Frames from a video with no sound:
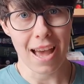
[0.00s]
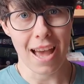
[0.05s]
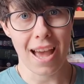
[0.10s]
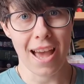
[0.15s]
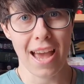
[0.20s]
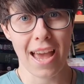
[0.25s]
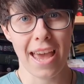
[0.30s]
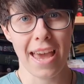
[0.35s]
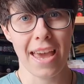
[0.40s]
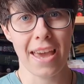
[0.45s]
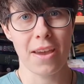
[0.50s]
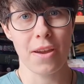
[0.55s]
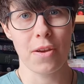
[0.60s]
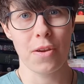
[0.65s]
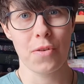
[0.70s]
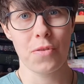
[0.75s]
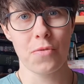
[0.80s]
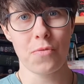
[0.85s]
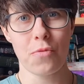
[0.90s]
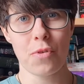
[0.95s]

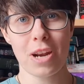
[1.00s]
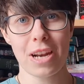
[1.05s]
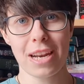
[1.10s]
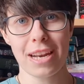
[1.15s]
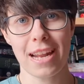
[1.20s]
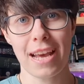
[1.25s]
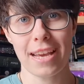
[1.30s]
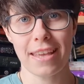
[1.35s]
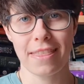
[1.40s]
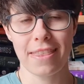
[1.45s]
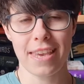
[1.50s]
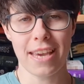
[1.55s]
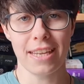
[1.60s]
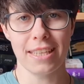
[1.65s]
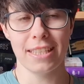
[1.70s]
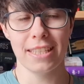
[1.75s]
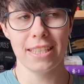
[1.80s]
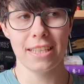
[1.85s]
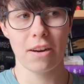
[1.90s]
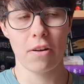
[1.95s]
I really liked the
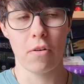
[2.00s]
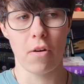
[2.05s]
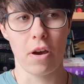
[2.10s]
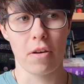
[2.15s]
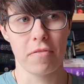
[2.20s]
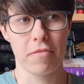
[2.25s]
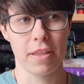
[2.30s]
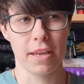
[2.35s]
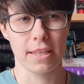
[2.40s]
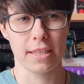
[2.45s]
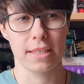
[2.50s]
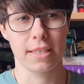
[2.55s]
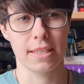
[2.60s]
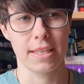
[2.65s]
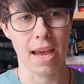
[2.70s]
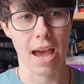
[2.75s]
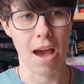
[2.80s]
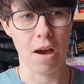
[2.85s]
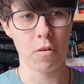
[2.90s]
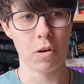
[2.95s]
idea of that
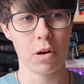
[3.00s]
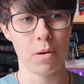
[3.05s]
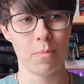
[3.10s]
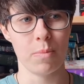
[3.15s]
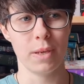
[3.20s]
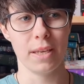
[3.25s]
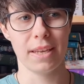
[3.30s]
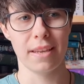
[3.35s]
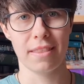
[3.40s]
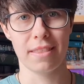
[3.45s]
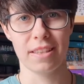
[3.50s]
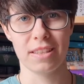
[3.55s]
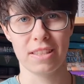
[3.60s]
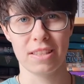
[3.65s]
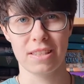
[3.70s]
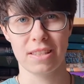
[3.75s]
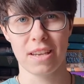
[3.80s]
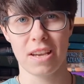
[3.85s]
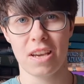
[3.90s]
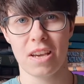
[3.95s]
tower being
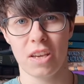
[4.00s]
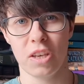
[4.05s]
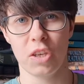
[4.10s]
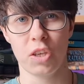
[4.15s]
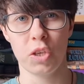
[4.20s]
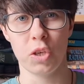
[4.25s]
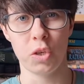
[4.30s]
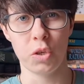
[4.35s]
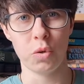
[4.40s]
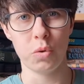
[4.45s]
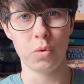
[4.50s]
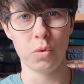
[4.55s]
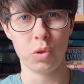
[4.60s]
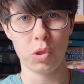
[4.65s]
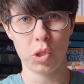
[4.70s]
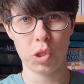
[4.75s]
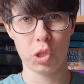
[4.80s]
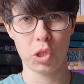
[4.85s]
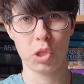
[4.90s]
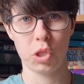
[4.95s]
this
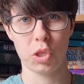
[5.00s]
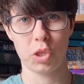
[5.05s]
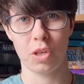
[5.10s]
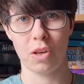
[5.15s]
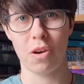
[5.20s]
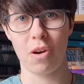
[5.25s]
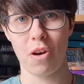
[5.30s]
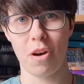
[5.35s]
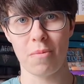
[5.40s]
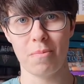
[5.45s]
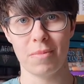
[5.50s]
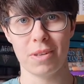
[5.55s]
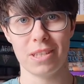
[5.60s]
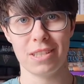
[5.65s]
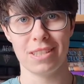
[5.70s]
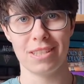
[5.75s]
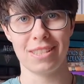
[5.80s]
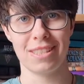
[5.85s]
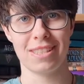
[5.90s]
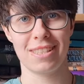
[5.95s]
huge,
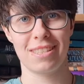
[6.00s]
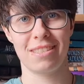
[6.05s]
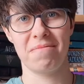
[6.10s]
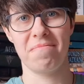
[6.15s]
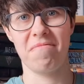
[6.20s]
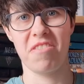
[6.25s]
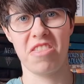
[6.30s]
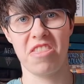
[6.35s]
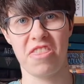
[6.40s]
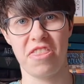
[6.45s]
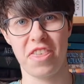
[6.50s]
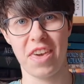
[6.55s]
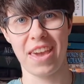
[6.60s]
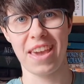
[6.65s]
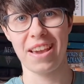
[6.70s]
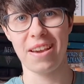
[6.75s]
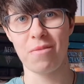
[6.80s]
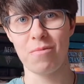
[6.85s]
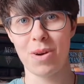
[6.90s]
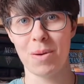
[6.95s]
ominous
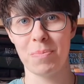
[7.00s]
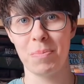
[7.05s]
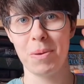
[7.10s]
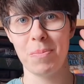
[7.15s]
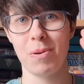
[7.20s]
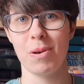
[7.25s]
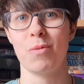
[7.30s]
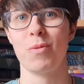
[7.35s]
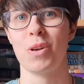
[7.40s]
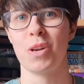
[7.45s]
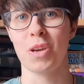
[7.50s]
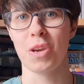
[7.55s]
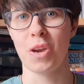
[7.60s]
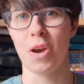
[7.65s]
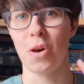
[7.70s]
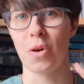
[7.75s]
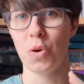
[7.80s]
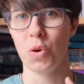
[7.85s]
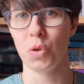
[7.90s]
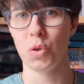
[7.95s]
thing where people want to
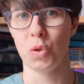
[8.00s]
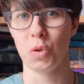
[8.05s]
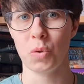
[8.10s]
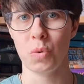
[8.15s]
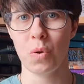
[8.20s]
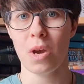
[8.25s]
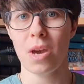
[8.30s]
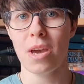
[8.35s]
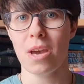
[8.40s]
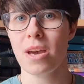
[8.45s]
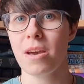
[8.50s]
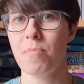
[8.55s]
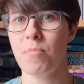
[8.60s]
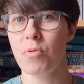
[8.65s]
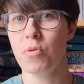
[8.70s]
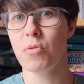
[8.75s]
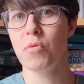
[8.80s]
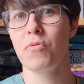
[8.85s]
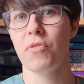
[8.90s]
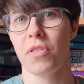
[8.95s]
go to
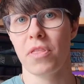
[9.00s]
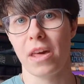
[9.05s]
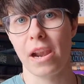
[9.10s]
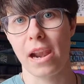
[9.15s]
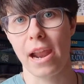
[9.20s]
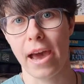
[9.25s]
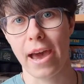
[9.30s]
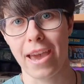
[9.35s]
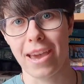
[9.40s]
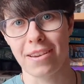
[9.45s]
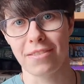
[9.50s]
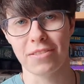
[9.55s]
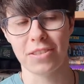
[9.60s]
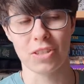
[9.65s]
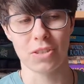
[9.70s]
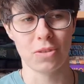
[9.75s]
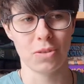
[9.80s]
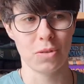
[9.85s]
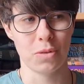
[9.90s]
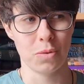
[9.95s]
improve on their lives
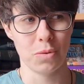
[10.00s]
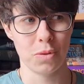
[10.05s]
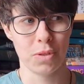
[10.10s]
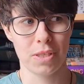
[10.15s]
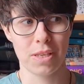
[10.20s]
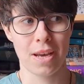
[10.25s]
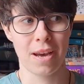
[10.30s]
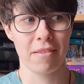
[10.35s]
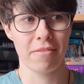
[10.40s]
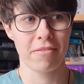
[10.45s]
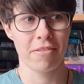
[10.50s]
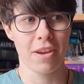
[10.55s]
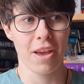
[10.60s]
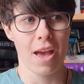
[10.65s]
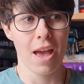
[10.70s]
or do stuff.